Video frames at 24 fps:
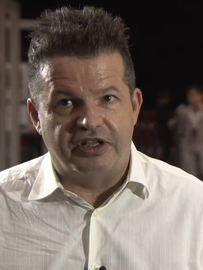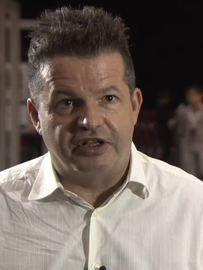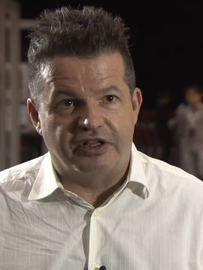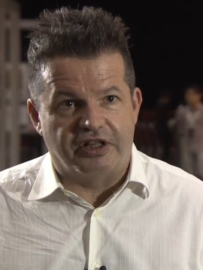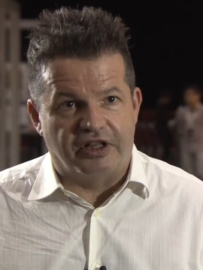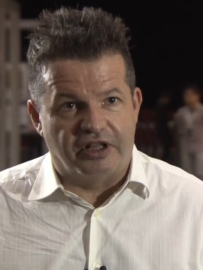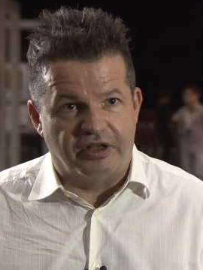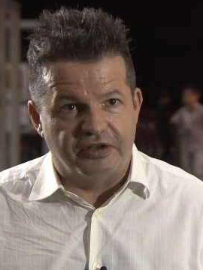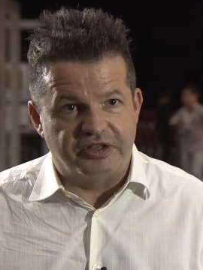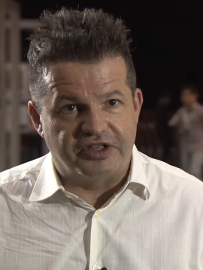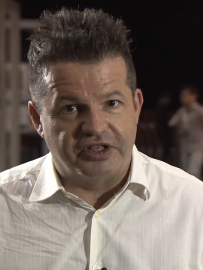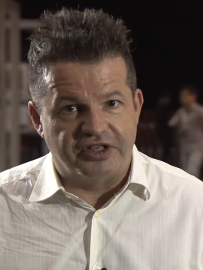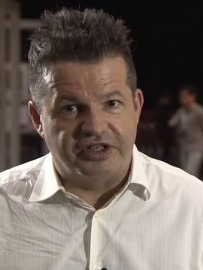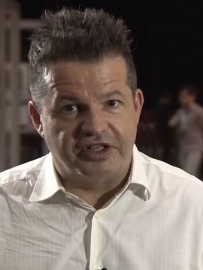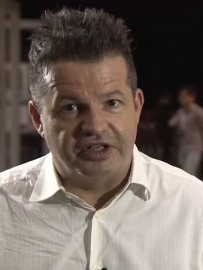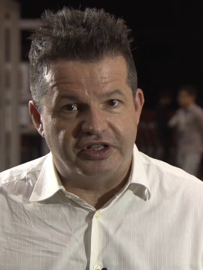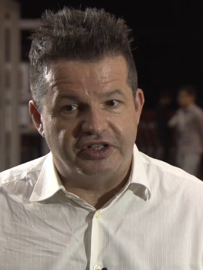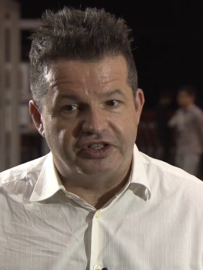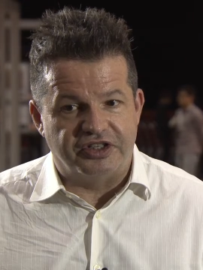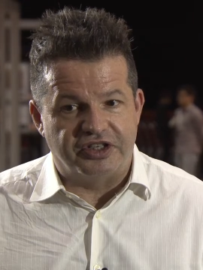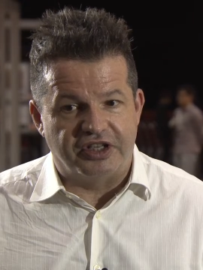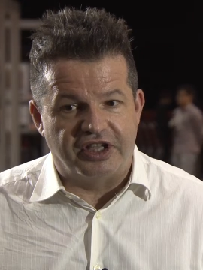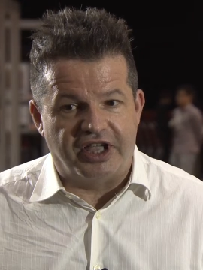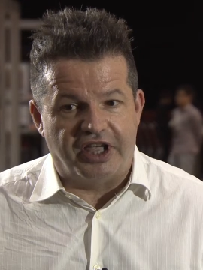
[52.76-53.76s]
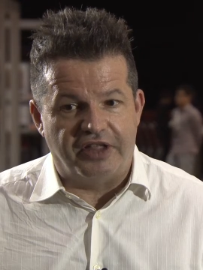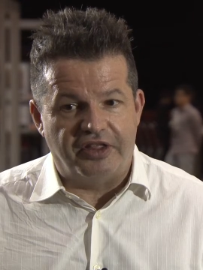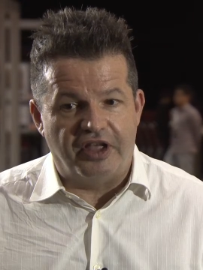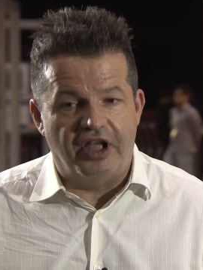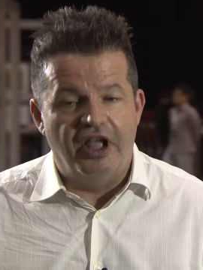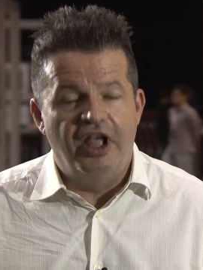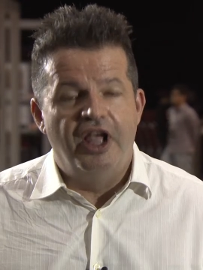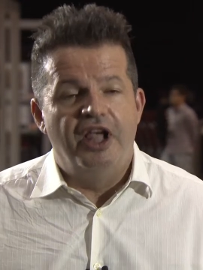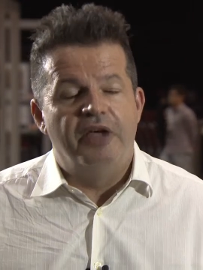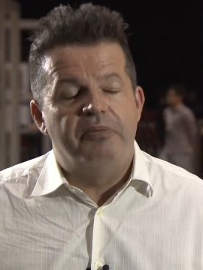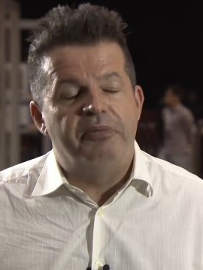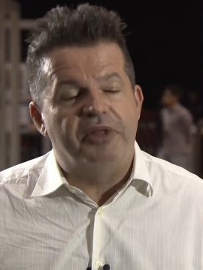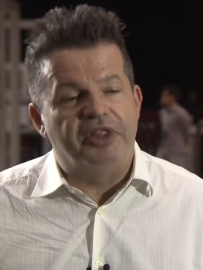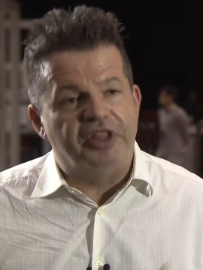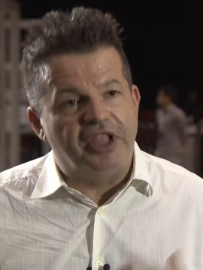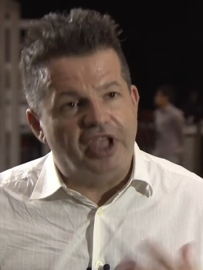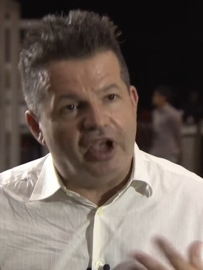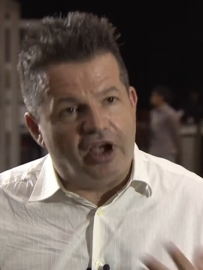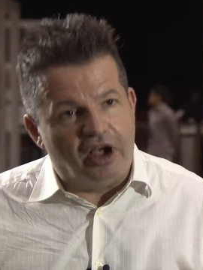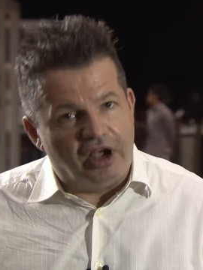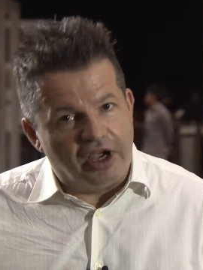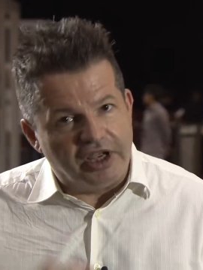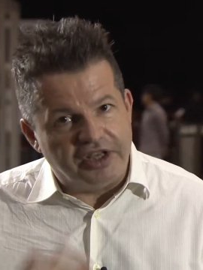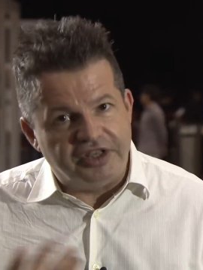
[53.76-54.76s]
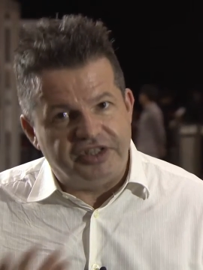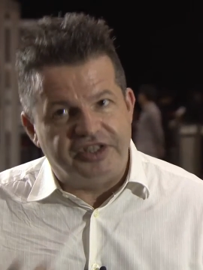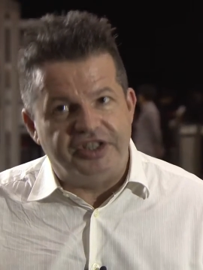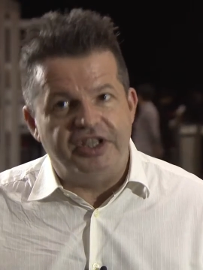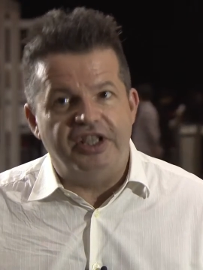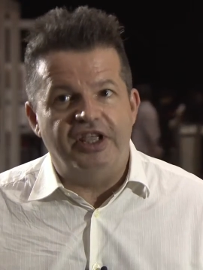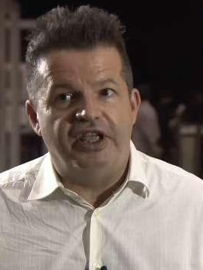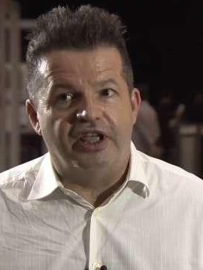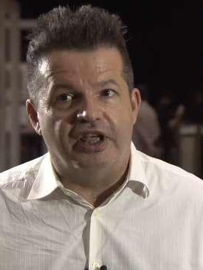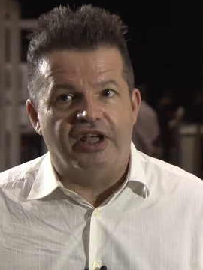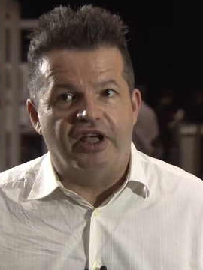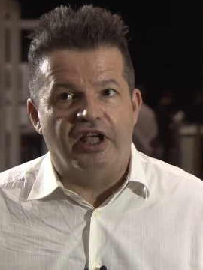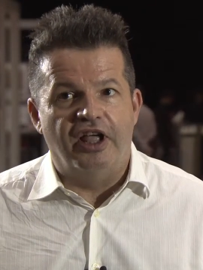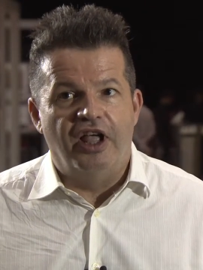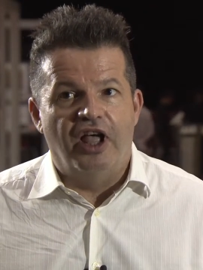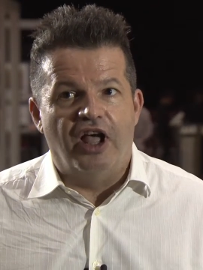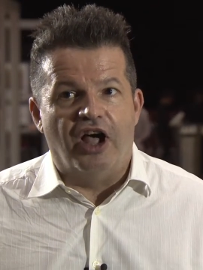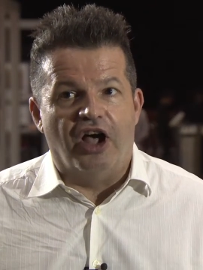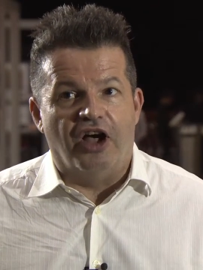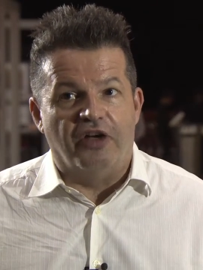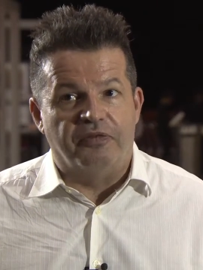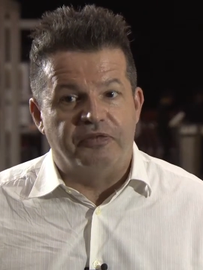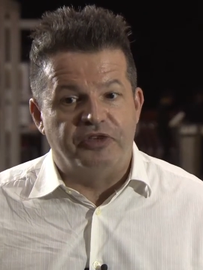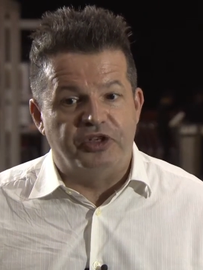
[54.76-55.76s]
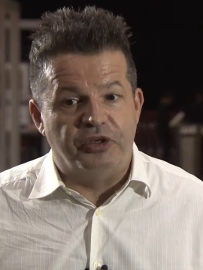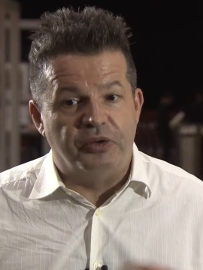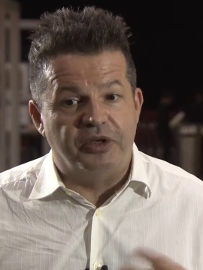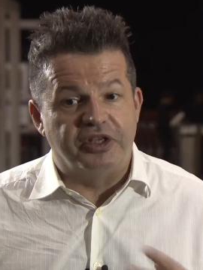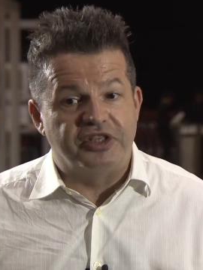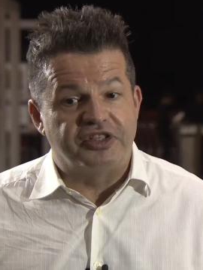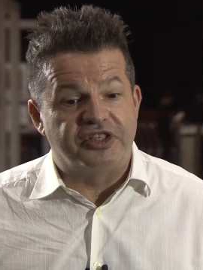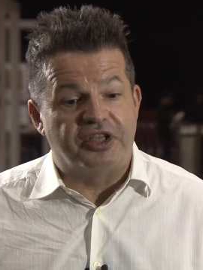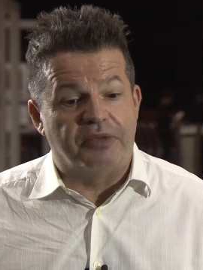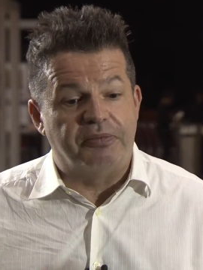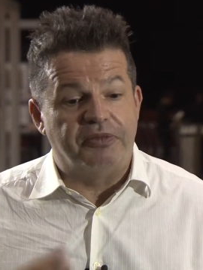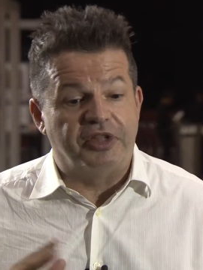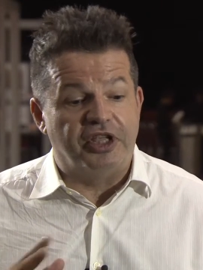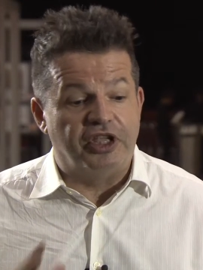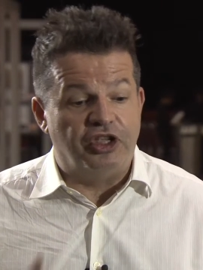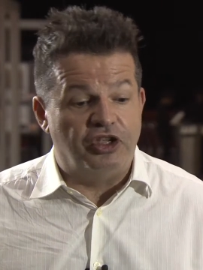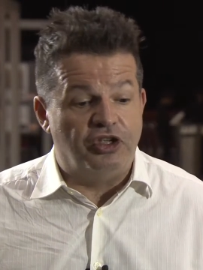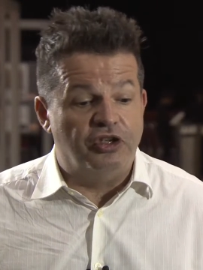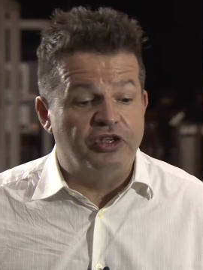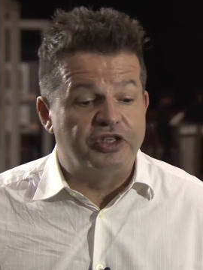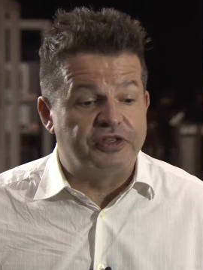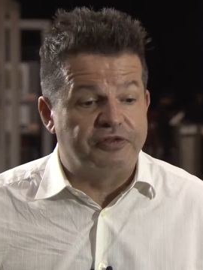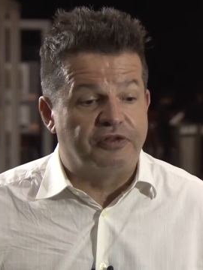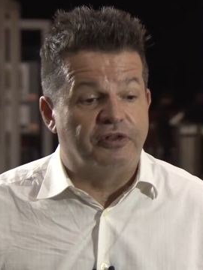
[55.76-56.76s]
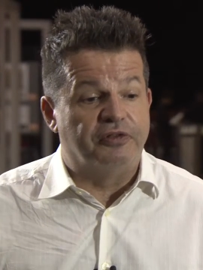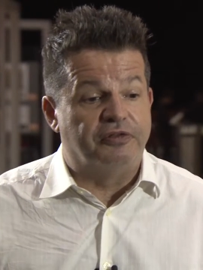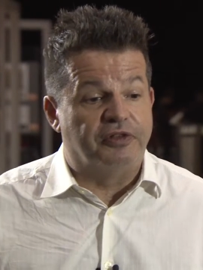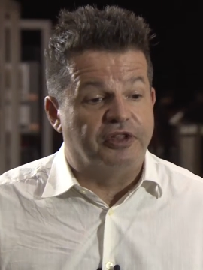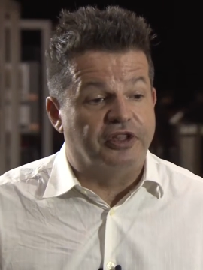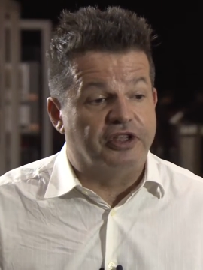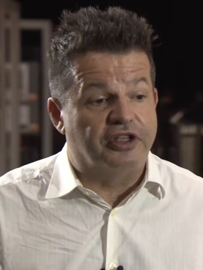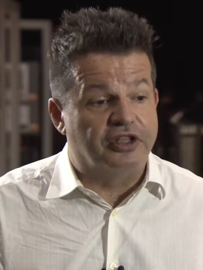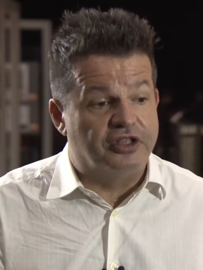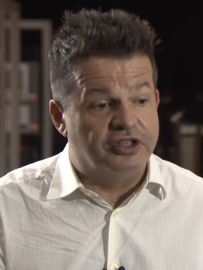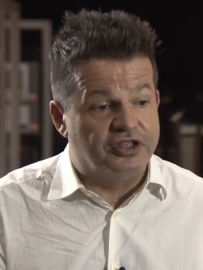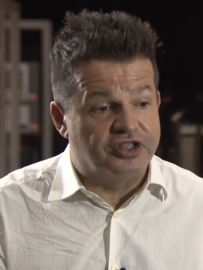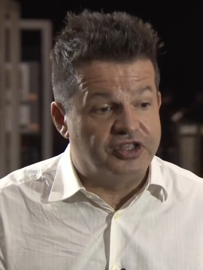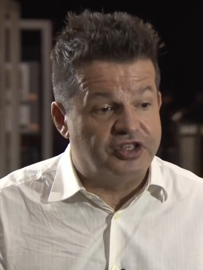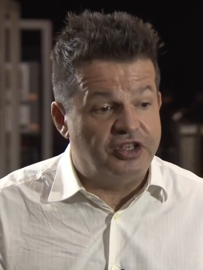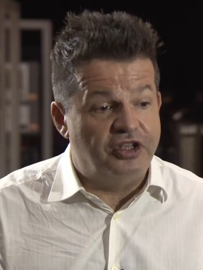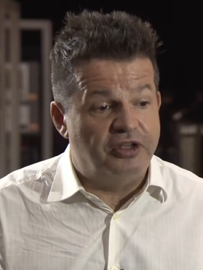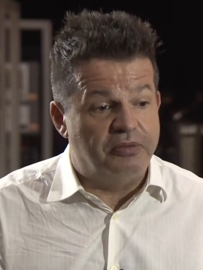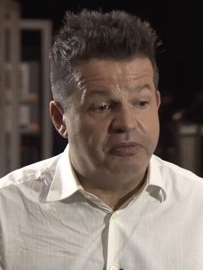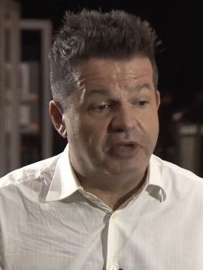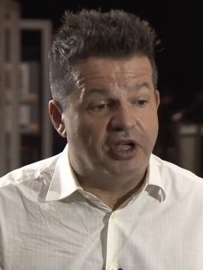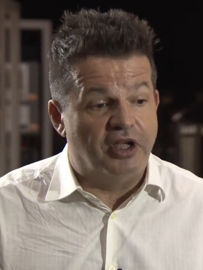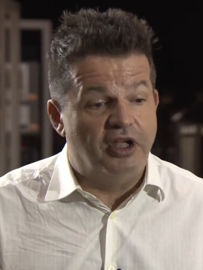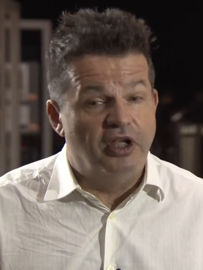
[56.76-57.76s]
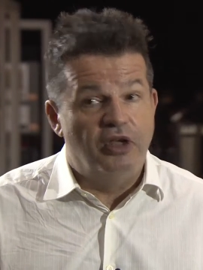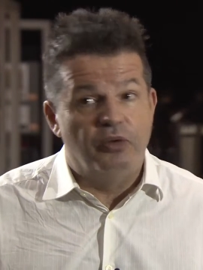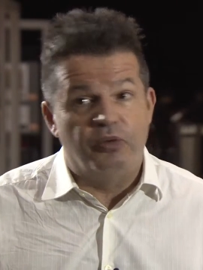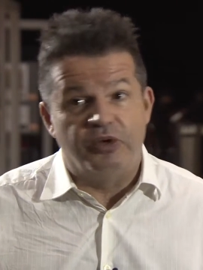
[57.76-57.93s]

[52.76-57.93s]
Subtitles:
closer together, but the idea of doing something useful for the consumer,